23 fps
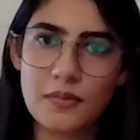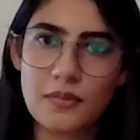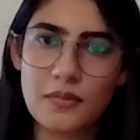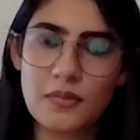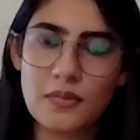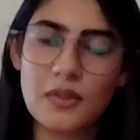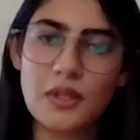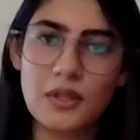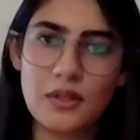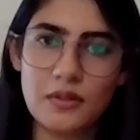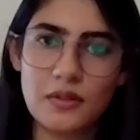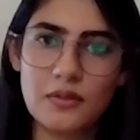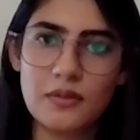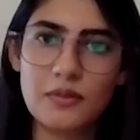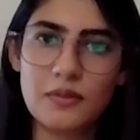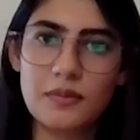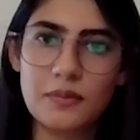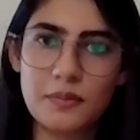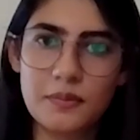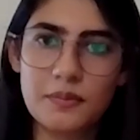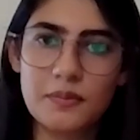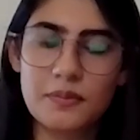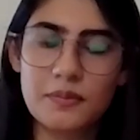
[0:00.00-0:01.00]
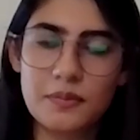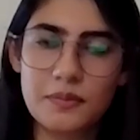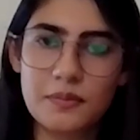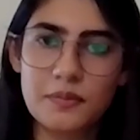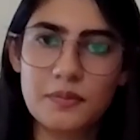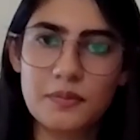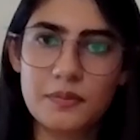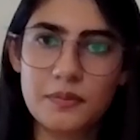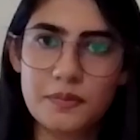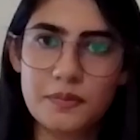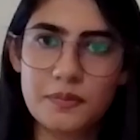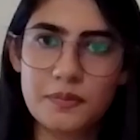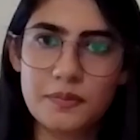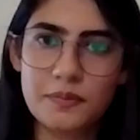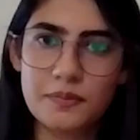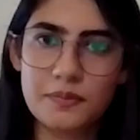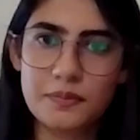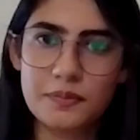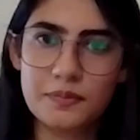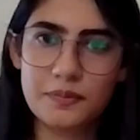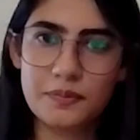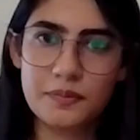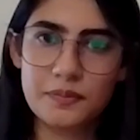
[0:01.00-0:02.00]

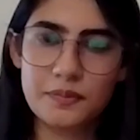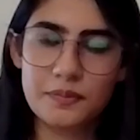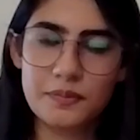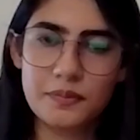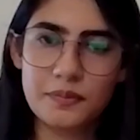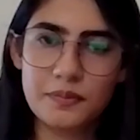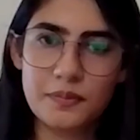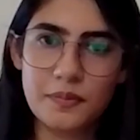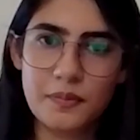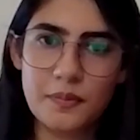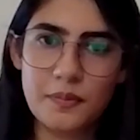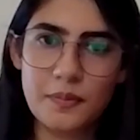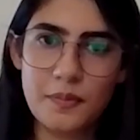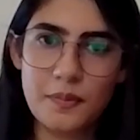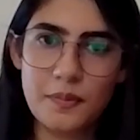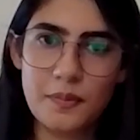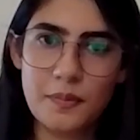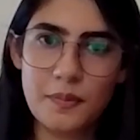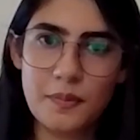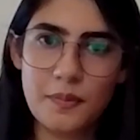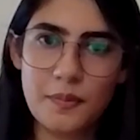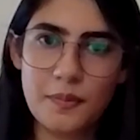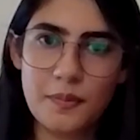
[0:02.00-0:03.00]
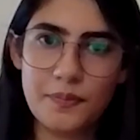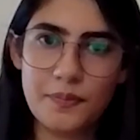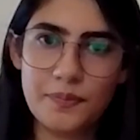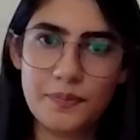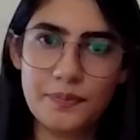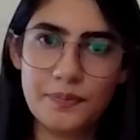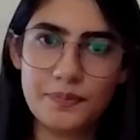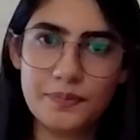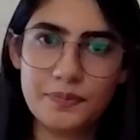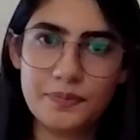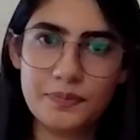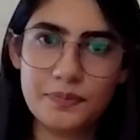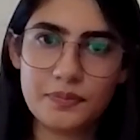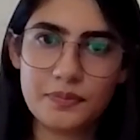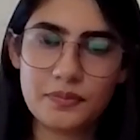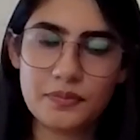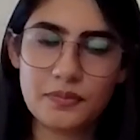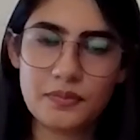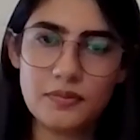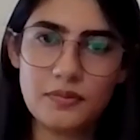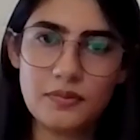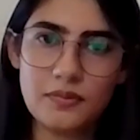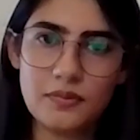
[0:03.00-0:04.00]

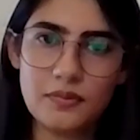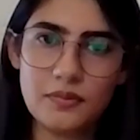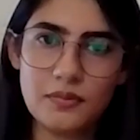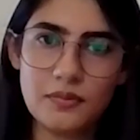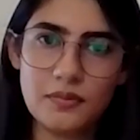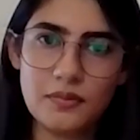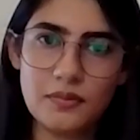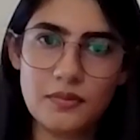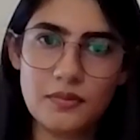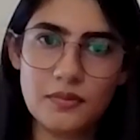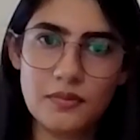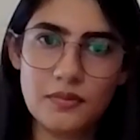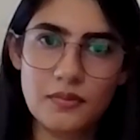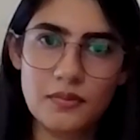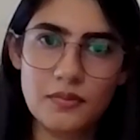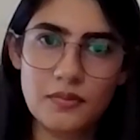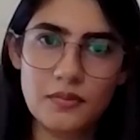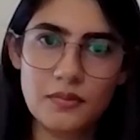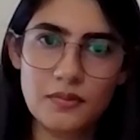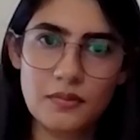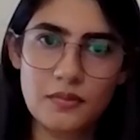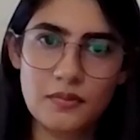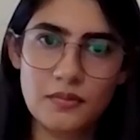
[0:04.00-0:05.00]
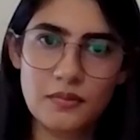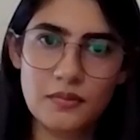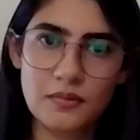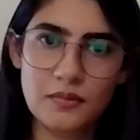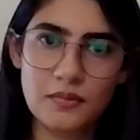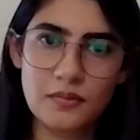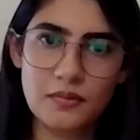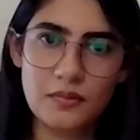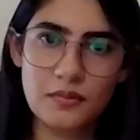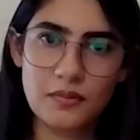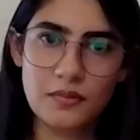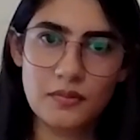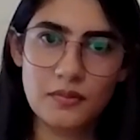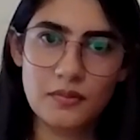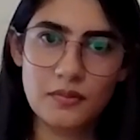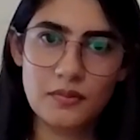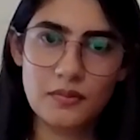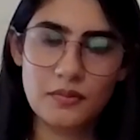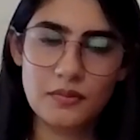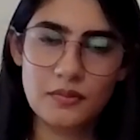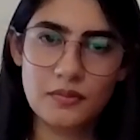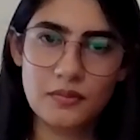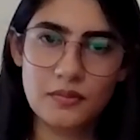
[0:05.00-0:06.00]

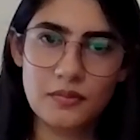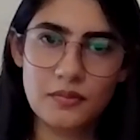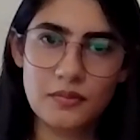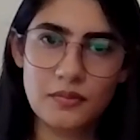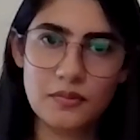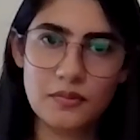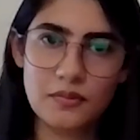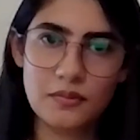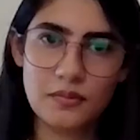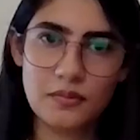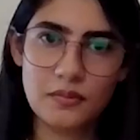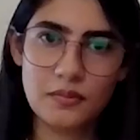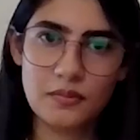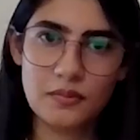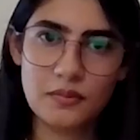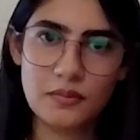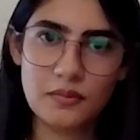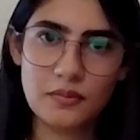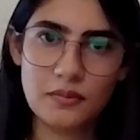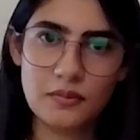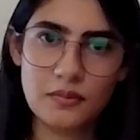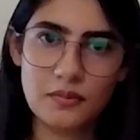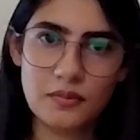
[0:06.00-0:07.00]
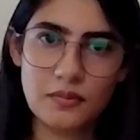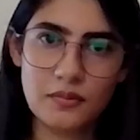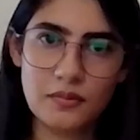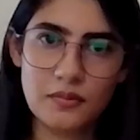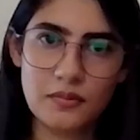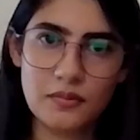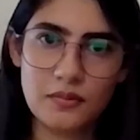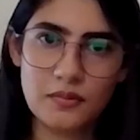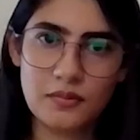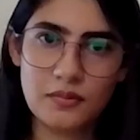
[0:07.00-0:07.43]
No words are spoken by the person on screen.